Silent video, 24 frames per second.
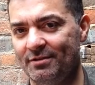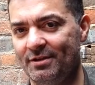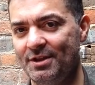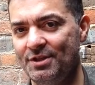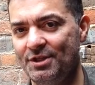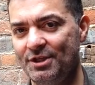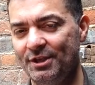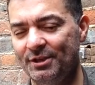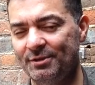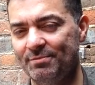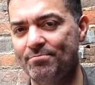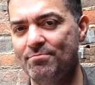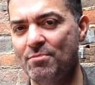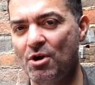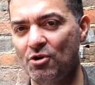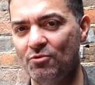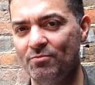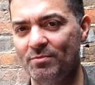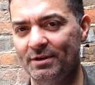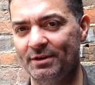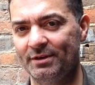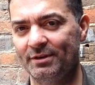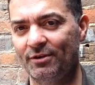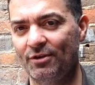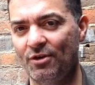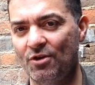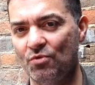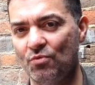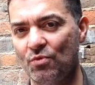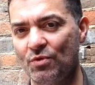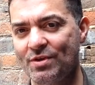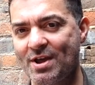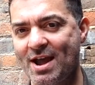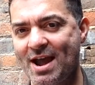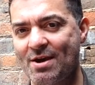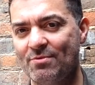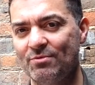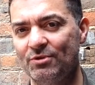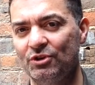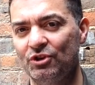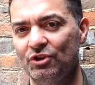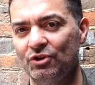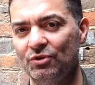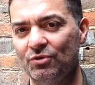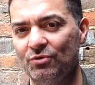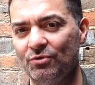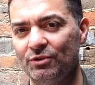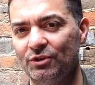in this moment, along with Howard
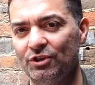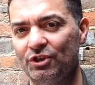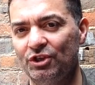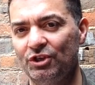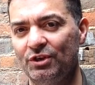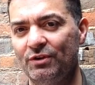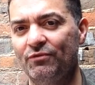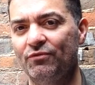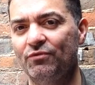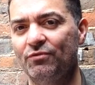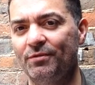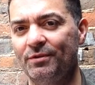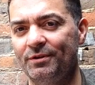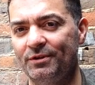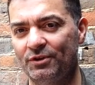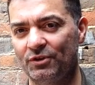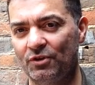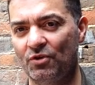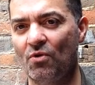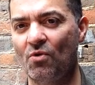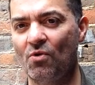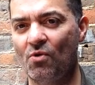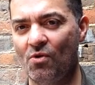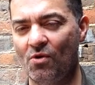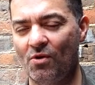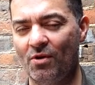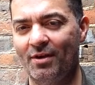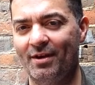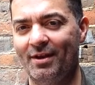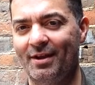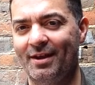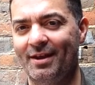Shore's shivery score,